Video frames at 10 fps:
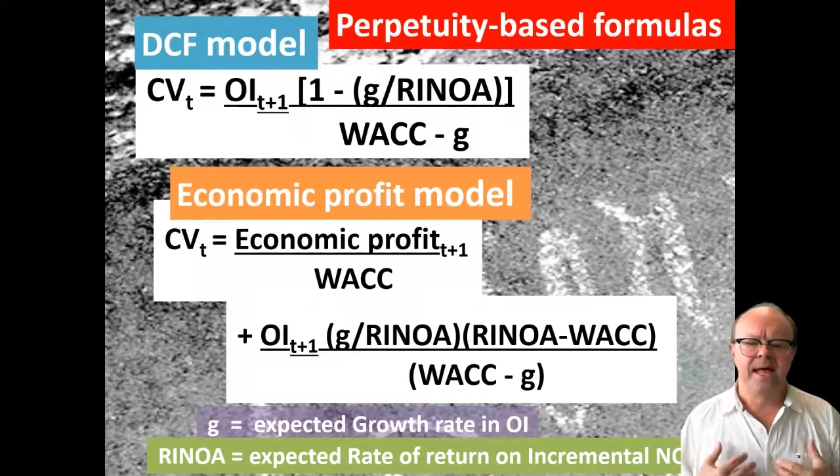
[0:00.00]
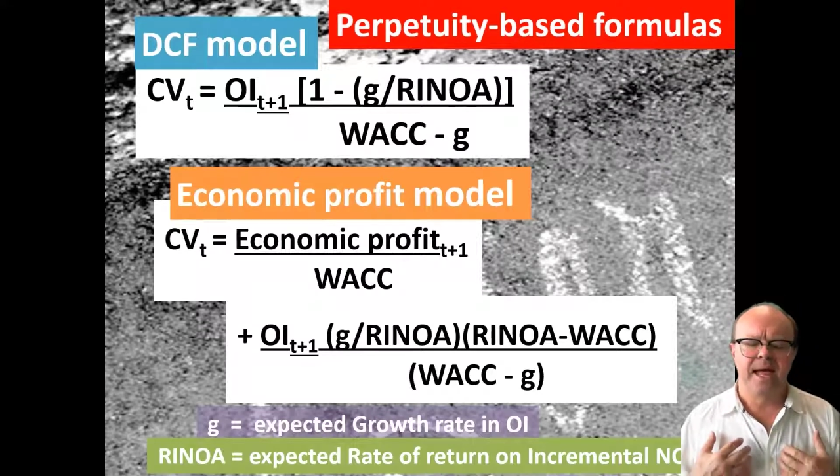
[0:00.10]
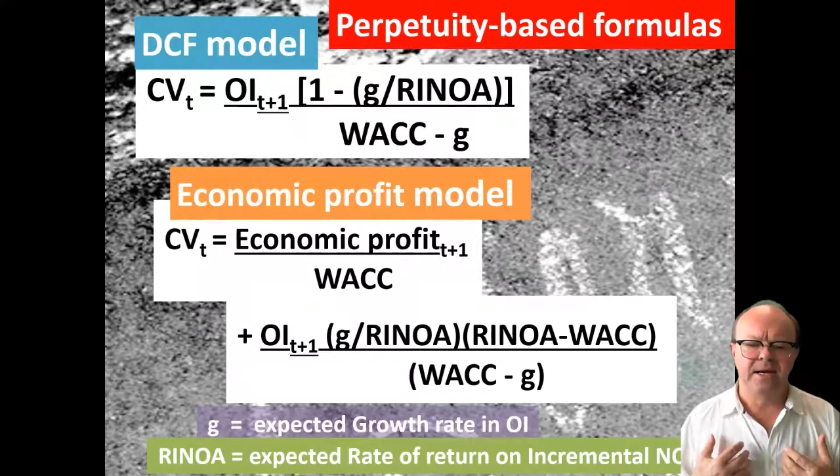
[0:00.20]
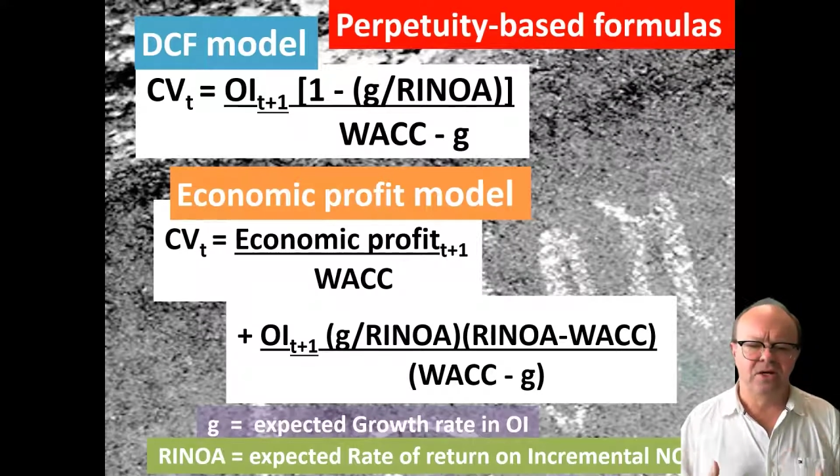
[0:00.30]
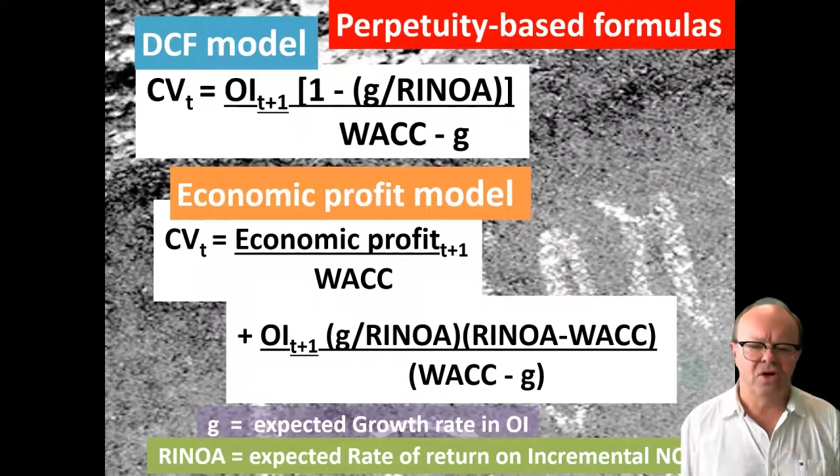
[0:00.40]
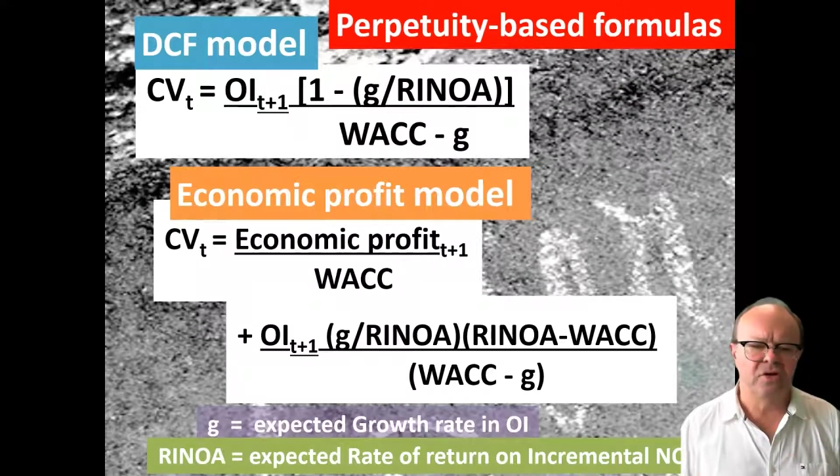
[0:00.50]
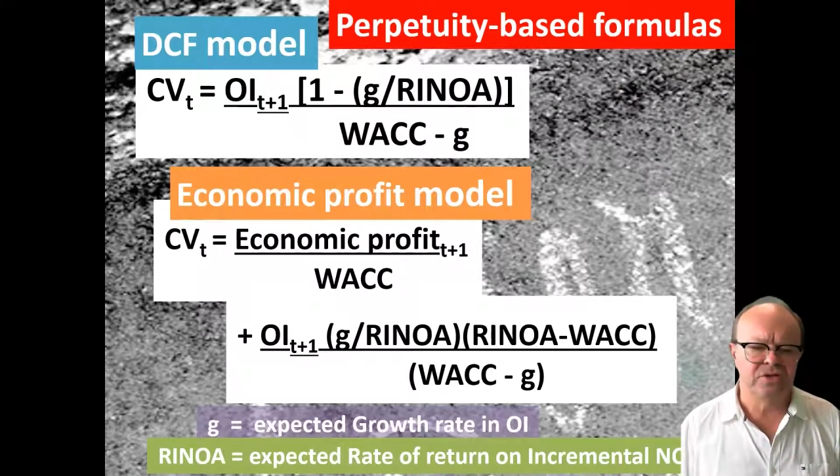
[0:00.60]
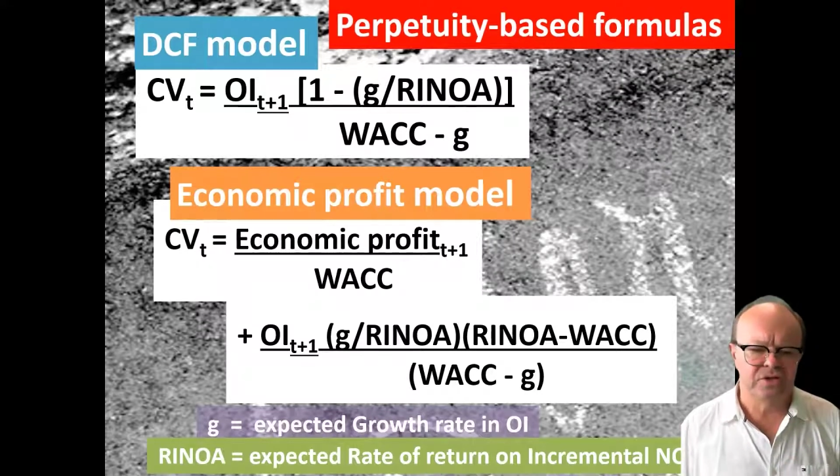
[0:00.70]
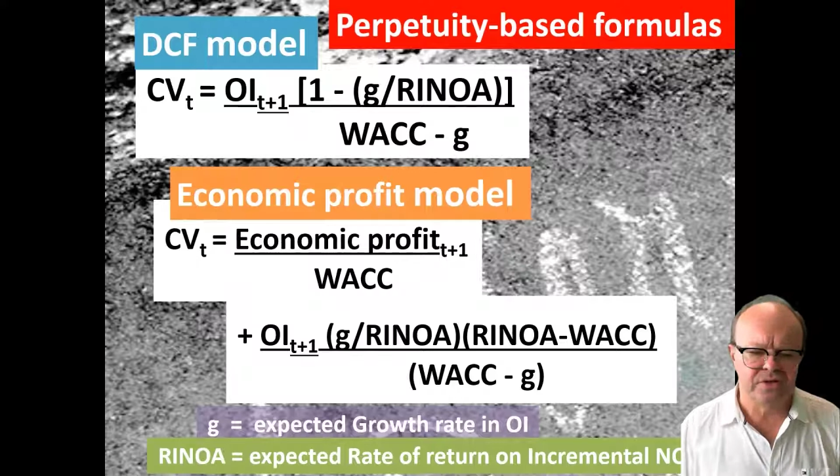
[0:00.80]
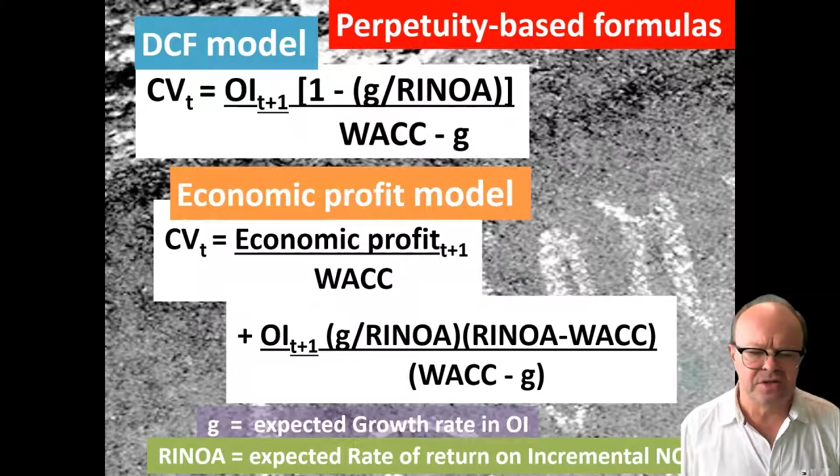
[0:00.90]
and a
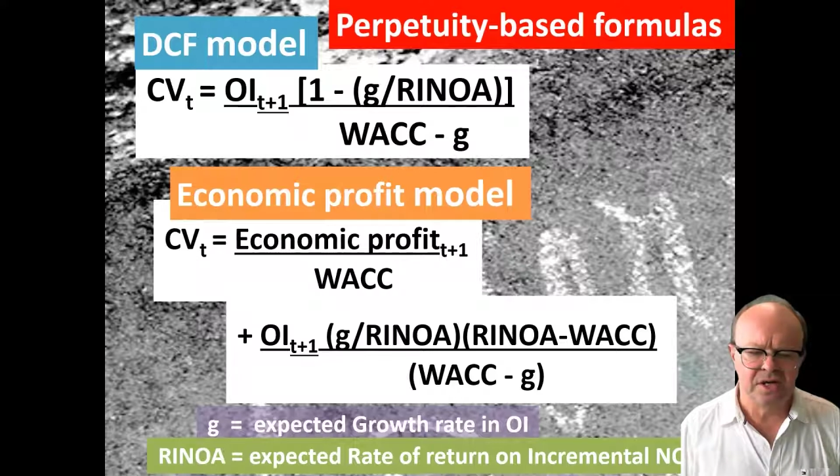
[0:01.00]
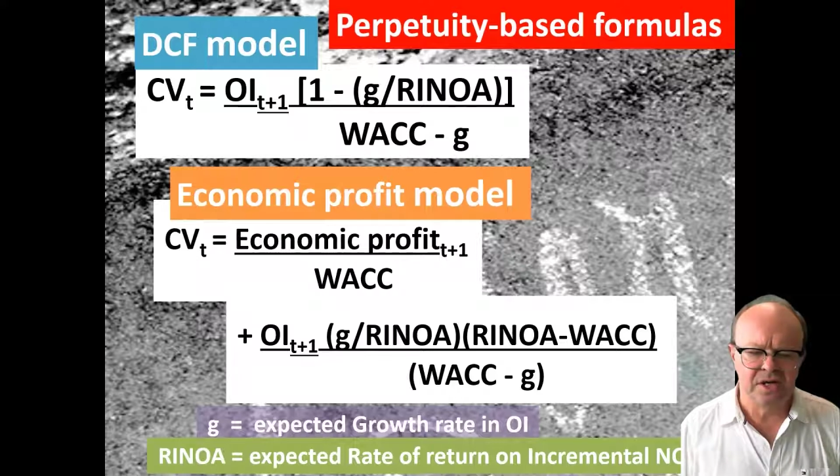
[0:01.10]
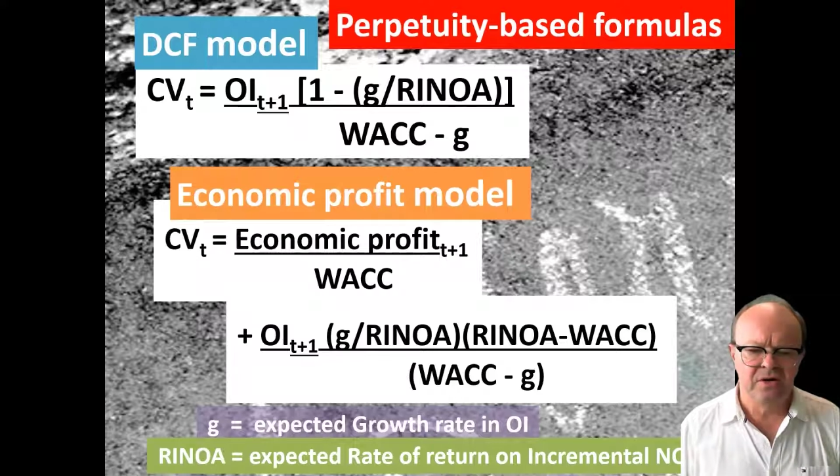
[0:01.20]
constant